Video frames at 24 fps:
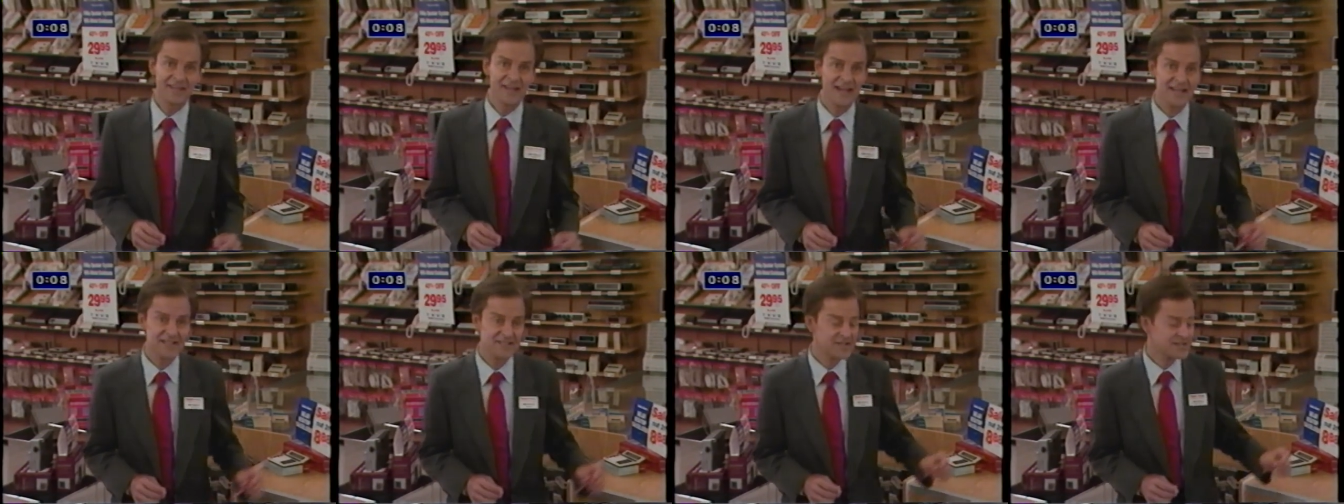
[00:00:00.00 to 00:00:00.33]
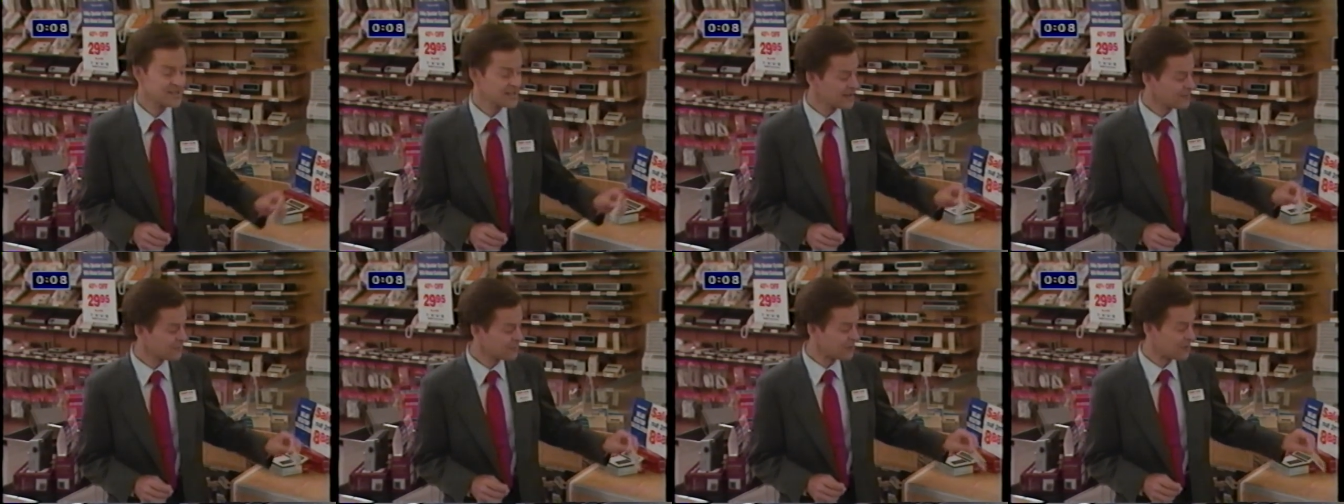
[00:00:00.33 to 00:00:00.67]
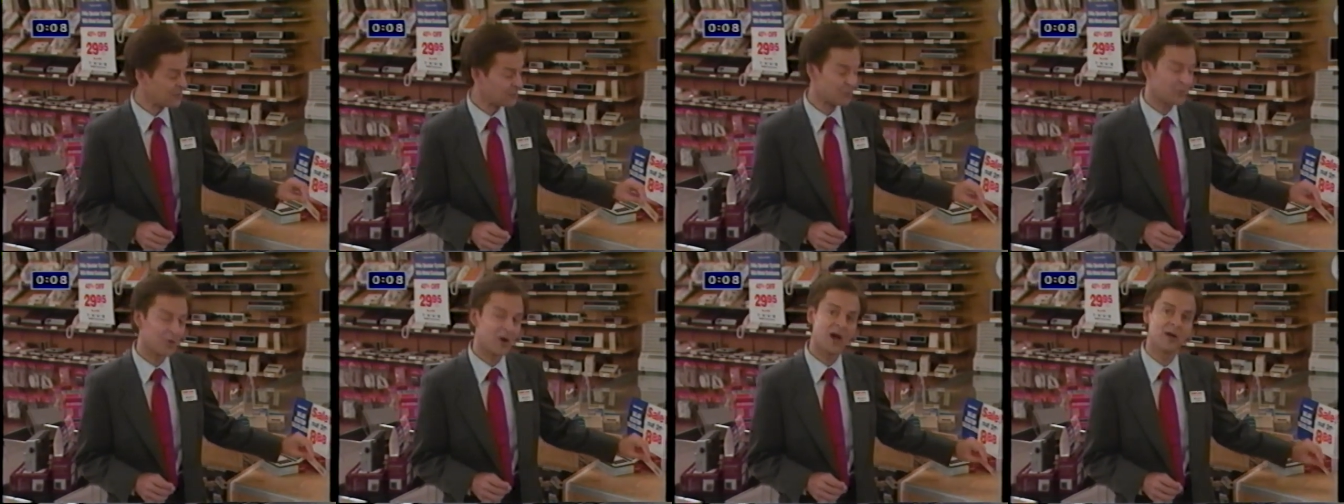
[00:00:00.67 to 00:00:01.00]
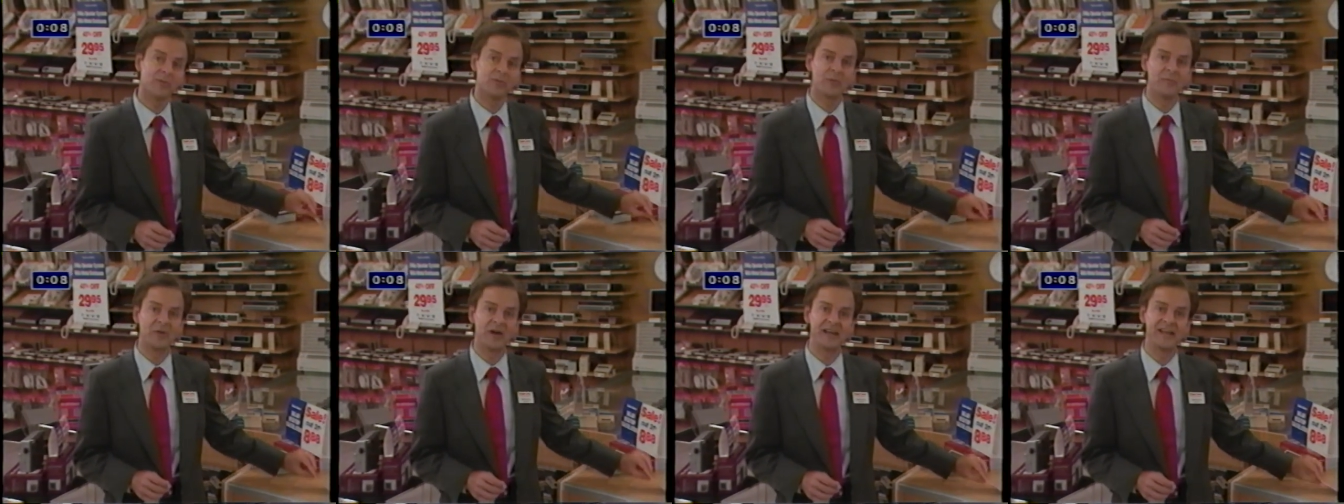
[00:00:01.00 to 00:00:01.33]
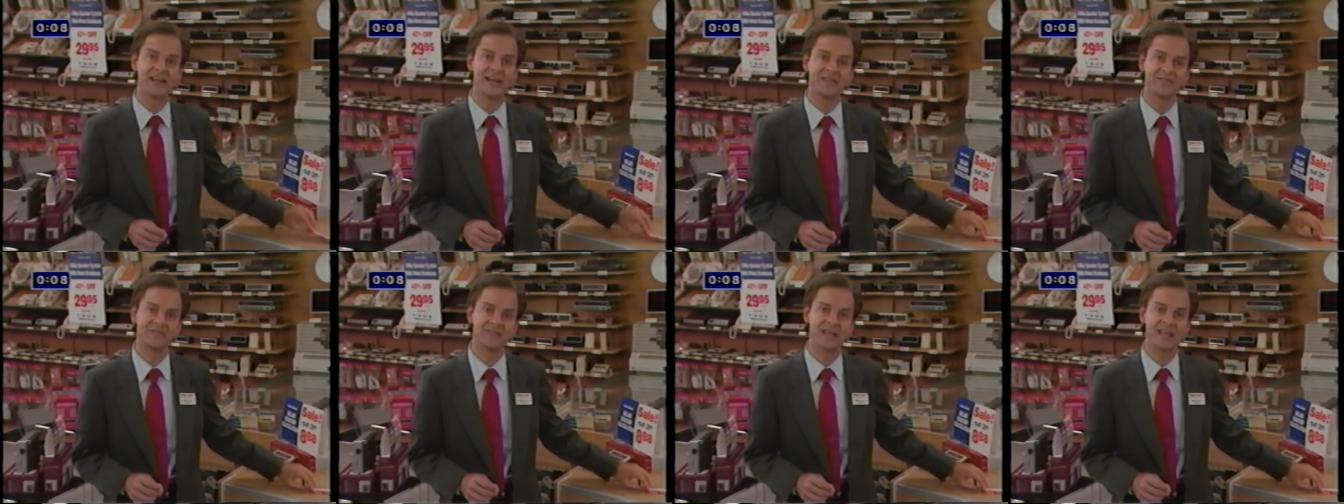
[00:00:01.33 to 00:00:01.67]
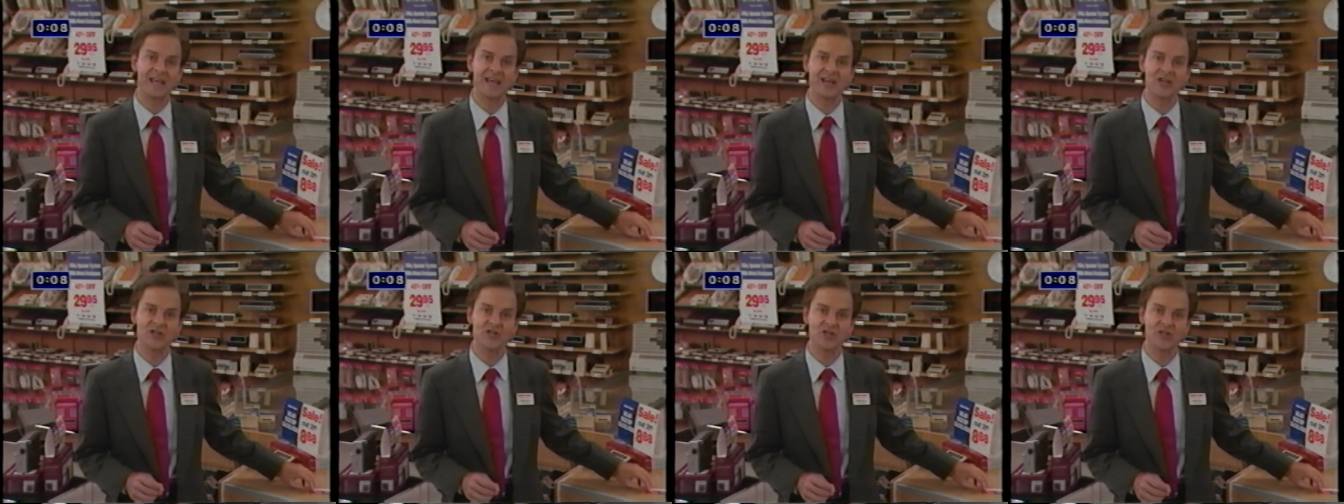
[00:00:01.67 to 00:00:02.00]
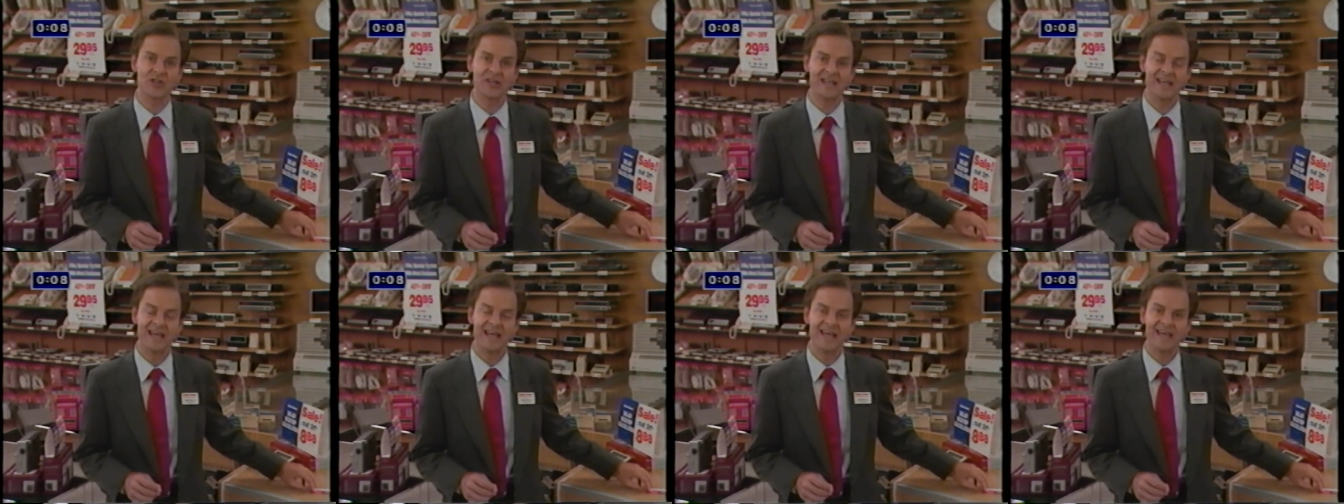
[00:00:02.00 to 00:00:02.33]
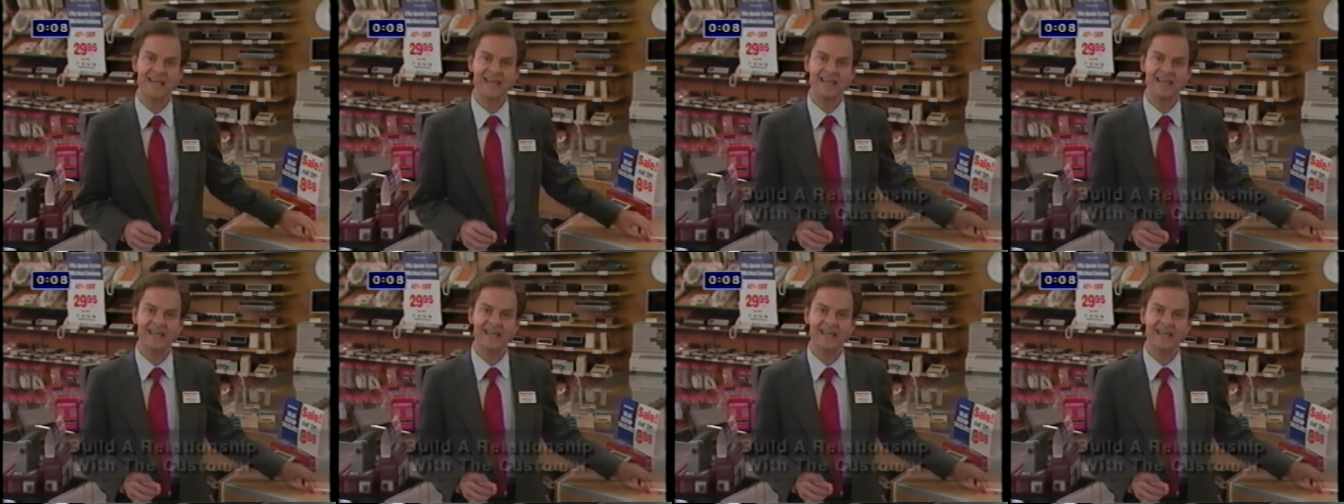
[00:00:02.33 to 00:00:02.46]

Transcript: The next step in problem identification